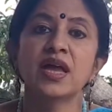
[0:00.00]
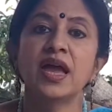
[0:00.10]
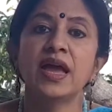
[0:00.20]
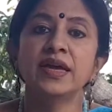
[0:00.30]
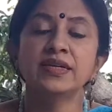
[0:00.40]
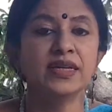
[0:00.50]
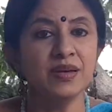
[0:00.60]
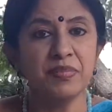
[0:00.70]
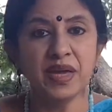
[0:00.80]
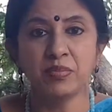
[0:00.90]
and in a
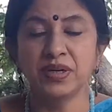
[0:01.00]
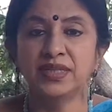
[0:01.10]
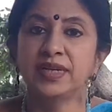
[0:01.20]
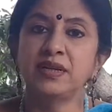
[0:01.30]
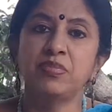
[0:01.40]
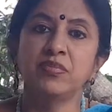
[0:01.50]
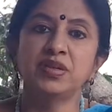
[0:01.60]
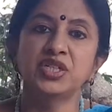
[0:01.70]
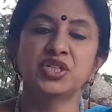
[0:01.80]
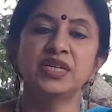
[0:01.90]
paper that he
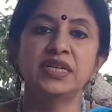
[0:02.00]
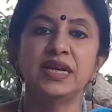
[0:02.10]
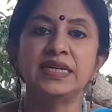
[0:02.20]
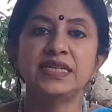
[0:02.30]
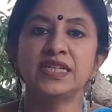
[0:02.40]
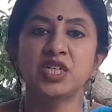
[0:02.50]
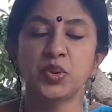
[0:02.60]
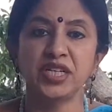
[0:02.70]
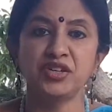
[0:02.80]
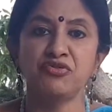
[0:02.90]
published in
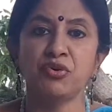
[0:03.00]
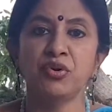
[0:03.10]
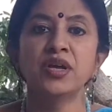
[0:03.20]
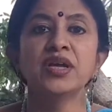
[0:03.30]
1924,